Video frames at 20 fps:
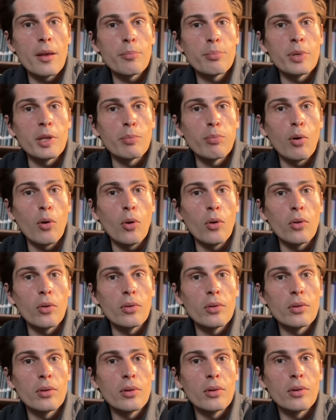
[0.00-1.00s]
People
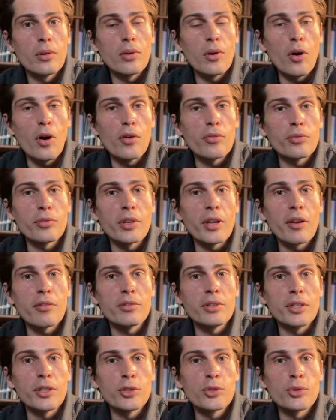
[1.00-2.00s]
often have
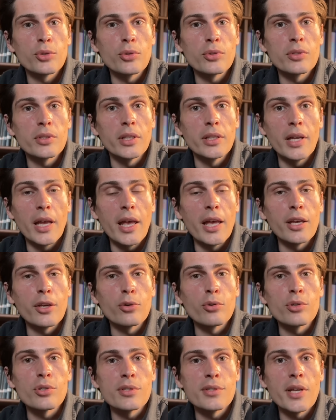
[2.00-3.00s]
the excuse that
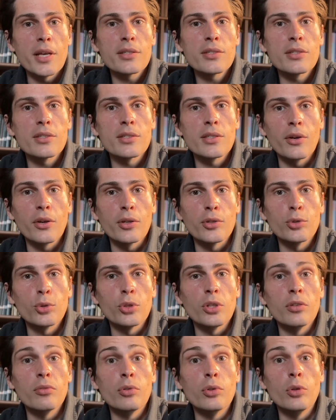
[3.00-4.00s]
anger is necessary to
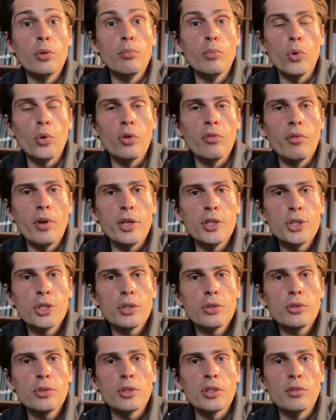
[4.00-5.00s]
give you the
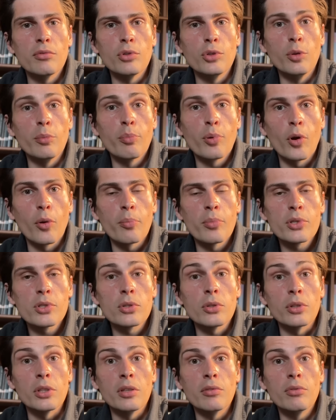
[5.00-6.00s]
motivation, to give you the purpose,
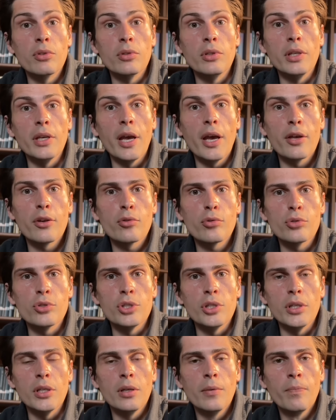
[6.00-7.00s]
to give you the
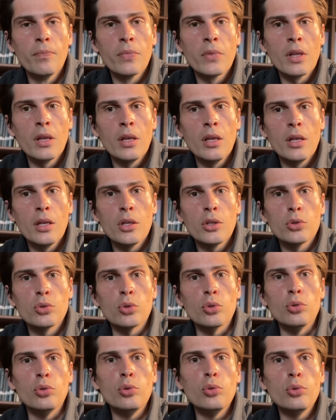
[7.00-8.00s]
energy
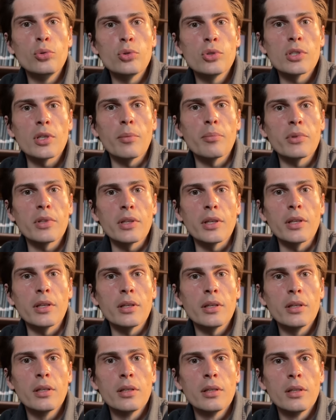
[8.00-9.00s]
to do
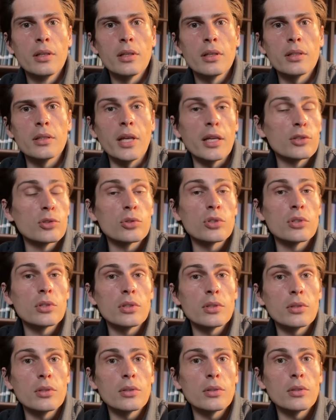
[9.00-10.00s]
something that's
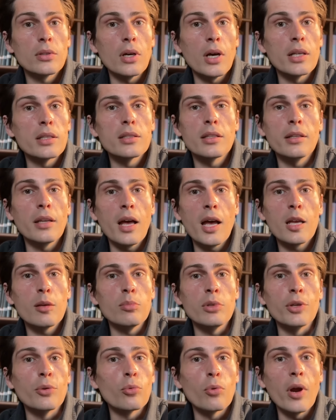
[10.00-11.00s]

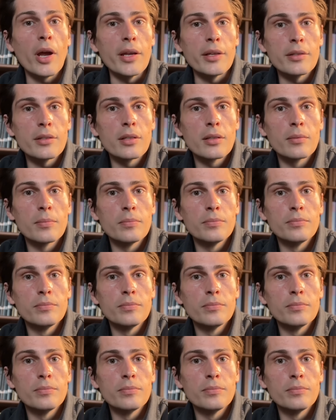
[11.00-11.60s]
undeniably right,